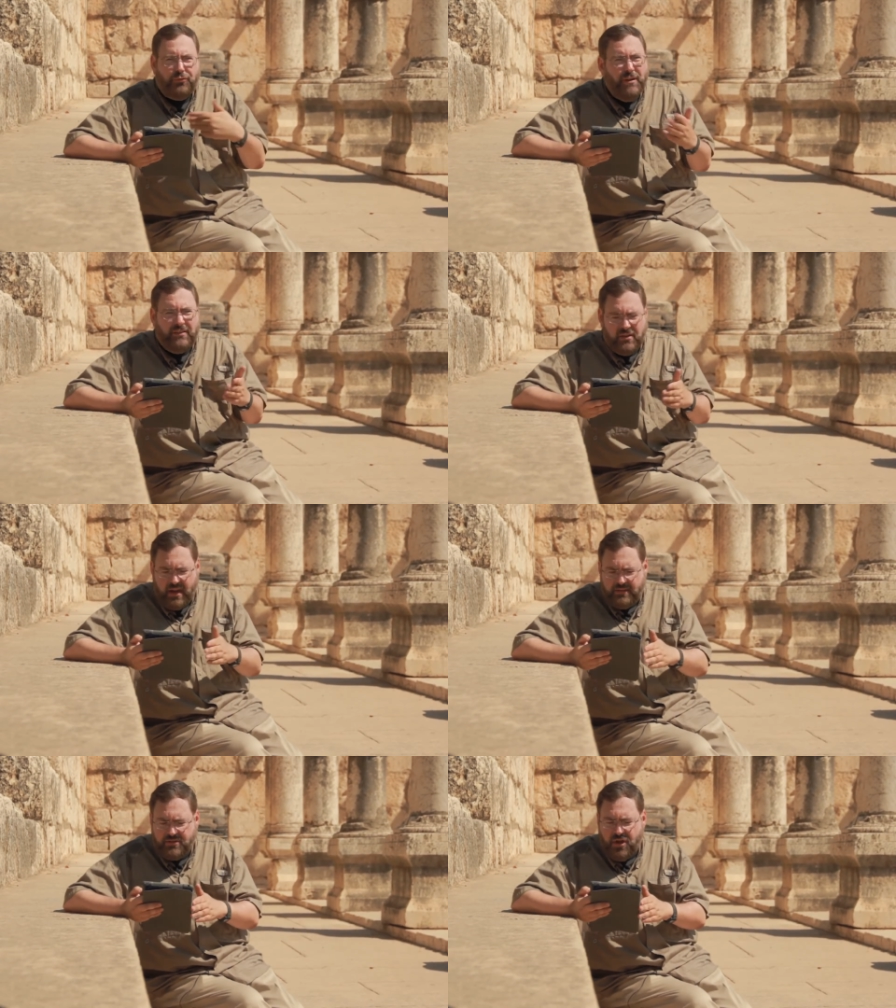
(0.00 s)
reason
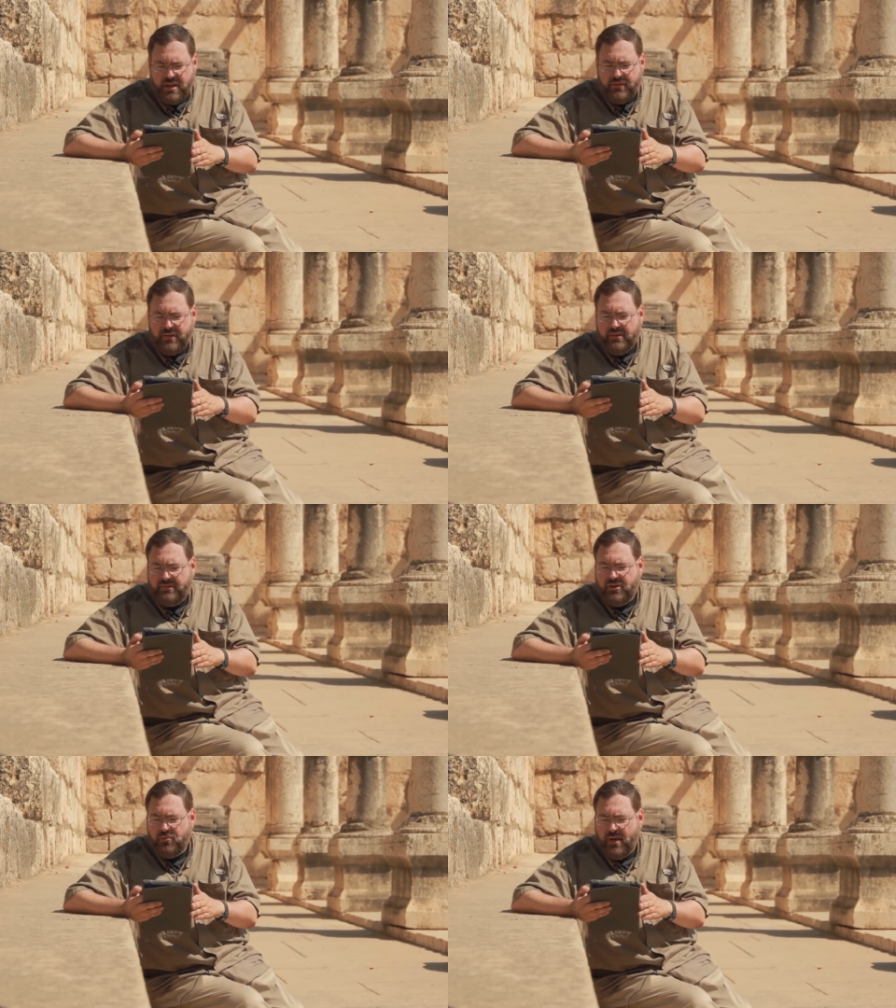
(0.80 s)
I did not even
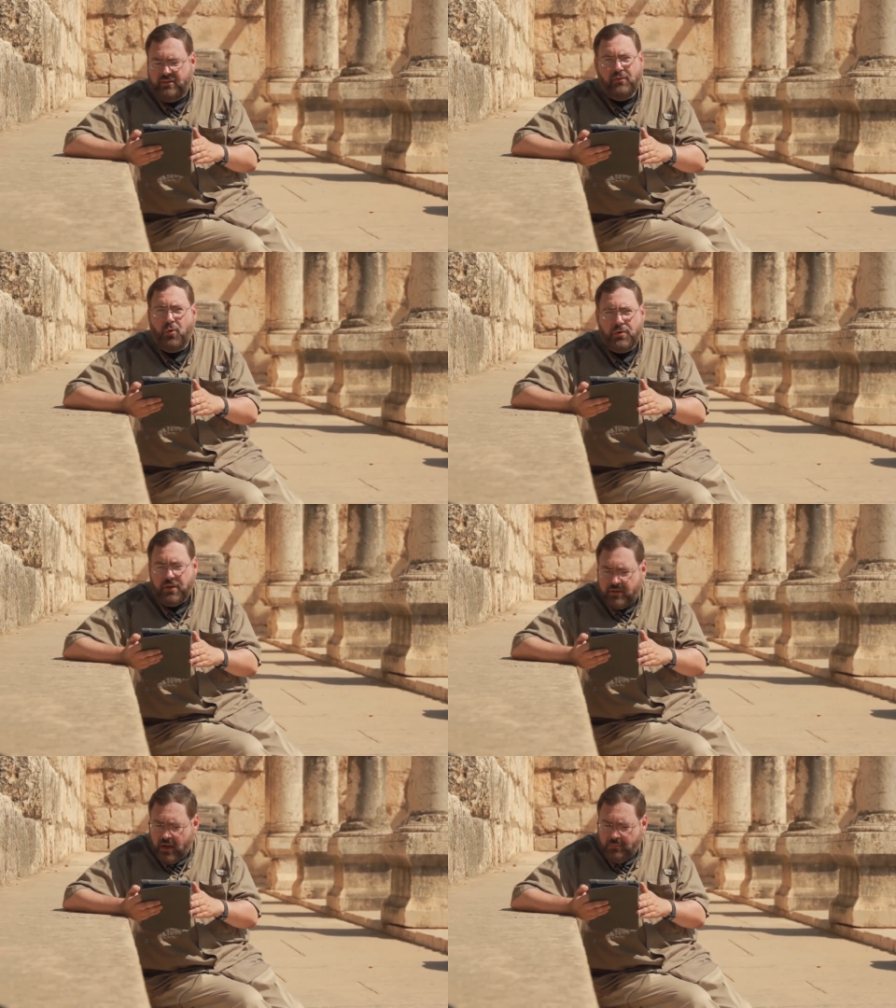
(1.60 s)
consider myself worthy
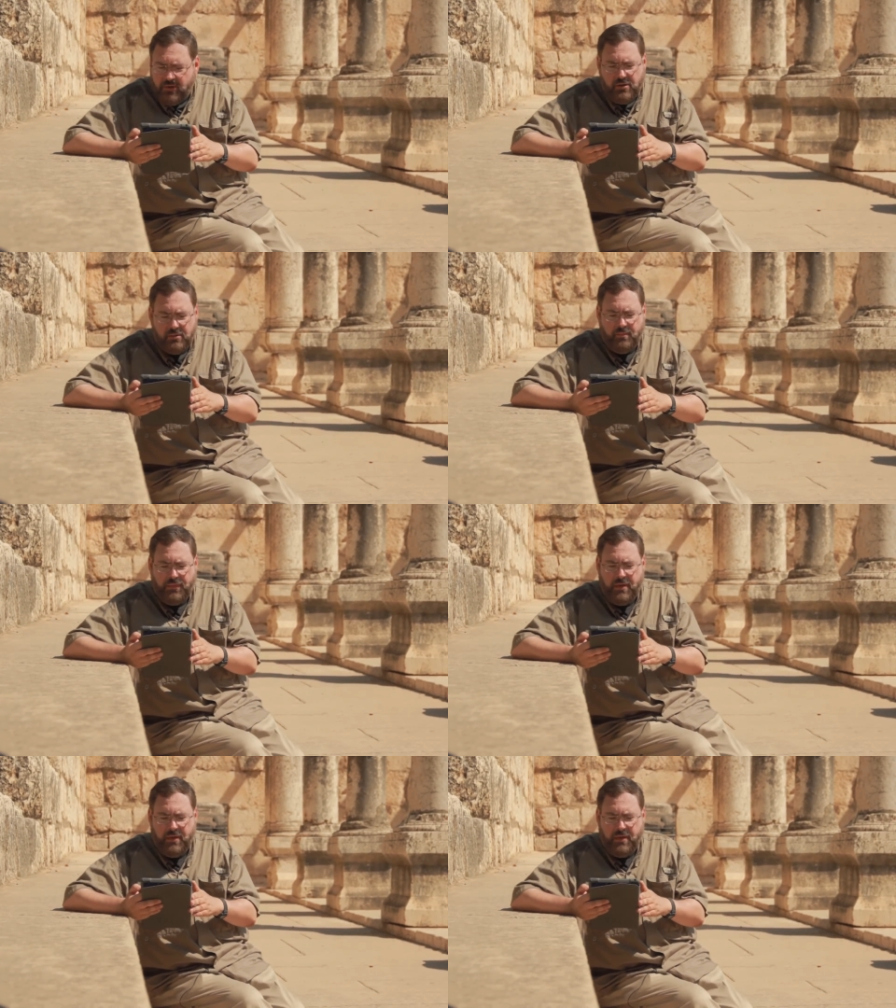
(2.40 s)
to come to you.